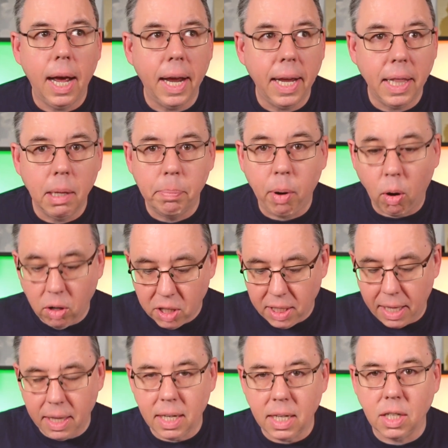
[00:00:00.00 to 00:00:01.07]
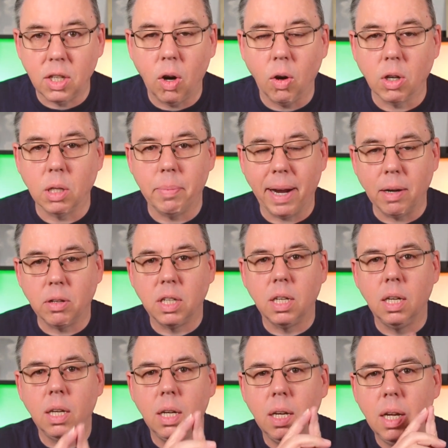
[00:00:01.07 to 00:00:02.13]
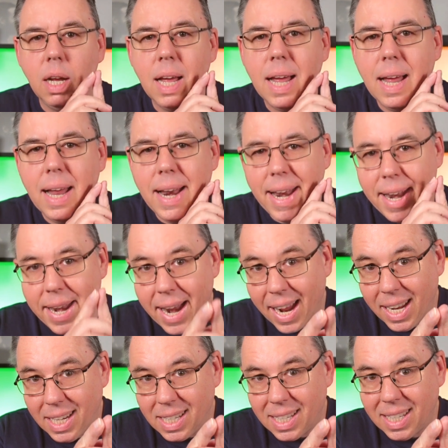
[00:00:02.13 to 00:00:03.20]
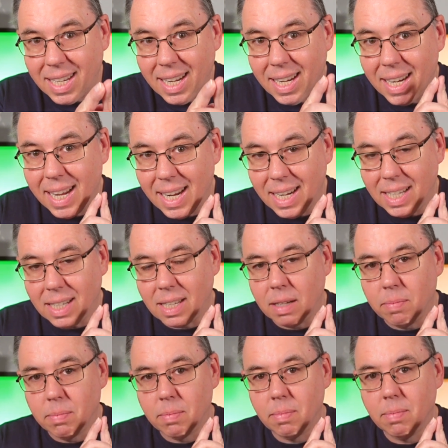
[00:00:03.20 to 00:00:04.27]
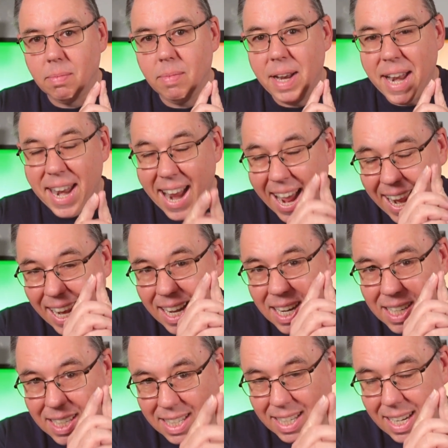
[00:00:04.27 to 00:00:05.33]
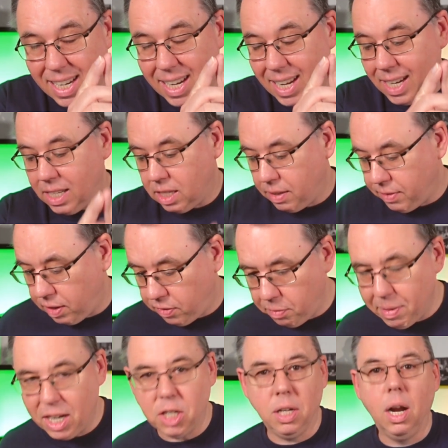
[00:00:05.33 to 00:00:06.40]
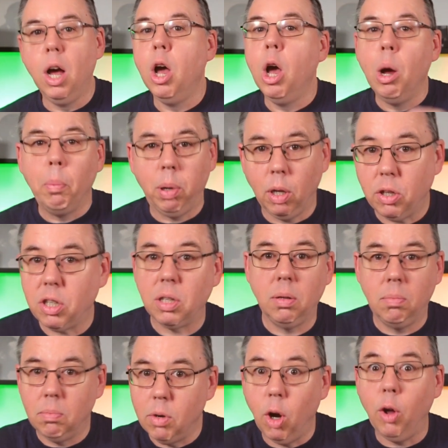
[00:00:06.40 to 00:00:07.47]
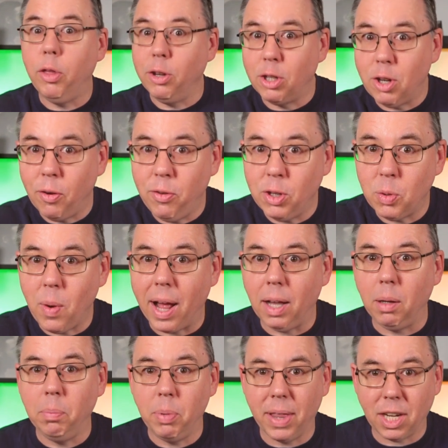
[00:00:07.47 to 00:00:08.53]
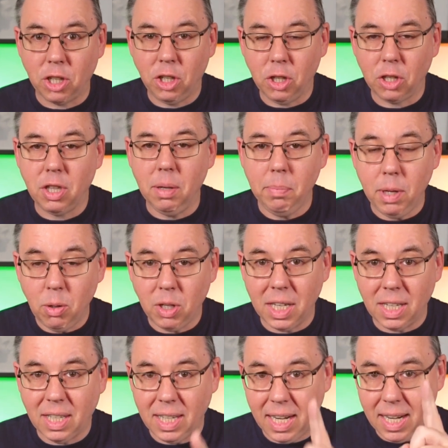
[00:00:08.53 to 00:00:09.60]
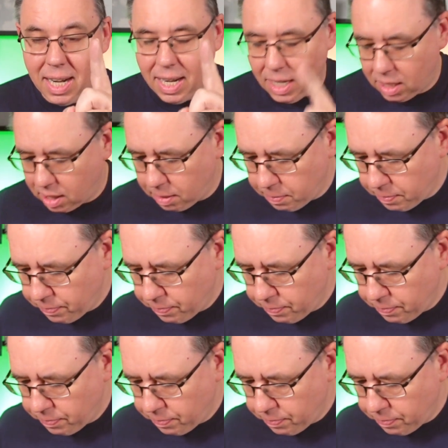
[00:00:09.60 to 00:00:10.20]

in the box set that it talks about, 9 CDs. 9 CDs of information. Plus other stuff as well, but that's just the music CDs.